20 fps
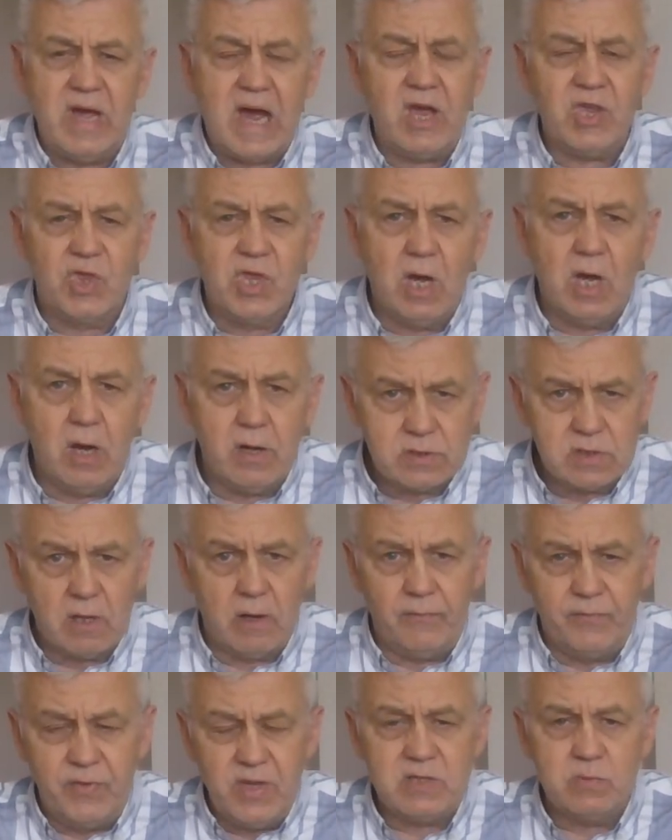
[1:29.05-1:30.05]
I thought sort
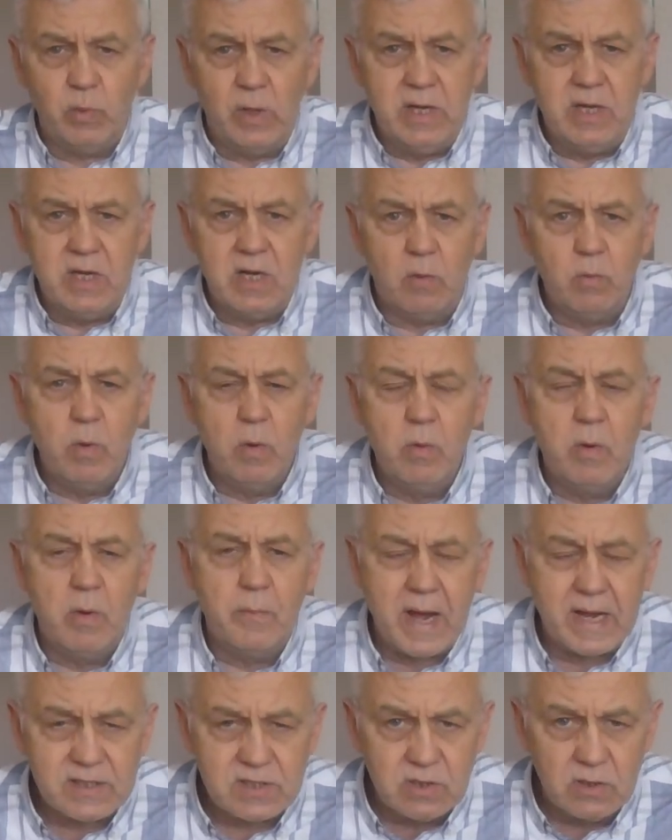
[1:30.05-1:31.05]
of this window, we were
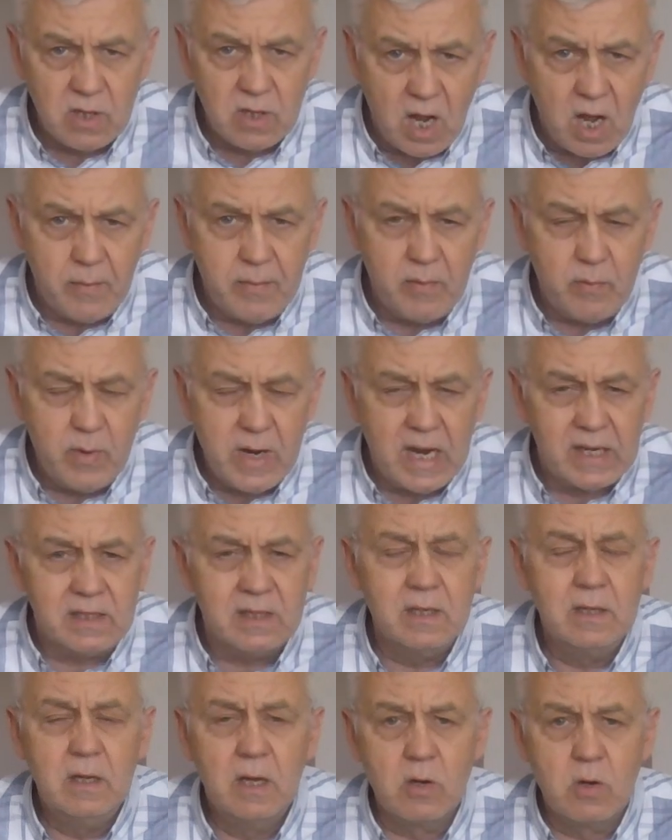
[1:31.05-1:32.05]
back to normal and we had
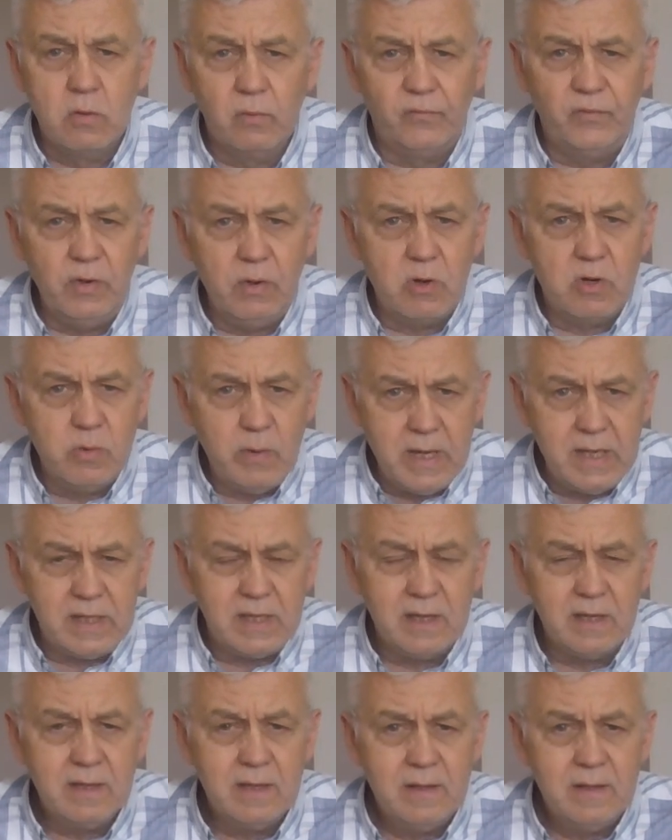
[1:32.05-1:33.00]
a good few quid.